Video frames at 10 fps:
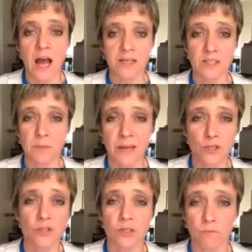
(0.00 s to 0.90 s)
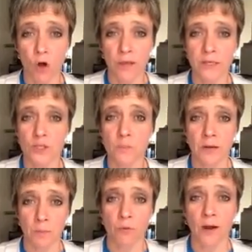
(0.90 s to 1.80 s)
I see patients of all ages, but
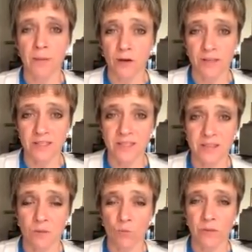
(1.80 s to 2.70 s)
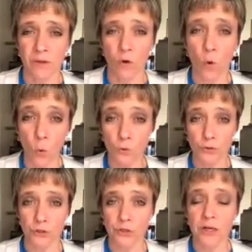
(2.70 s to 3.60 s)
I primarily see them when they're
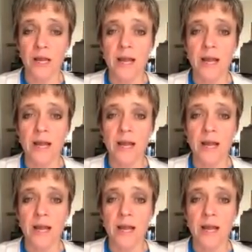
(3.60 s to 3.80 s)
older.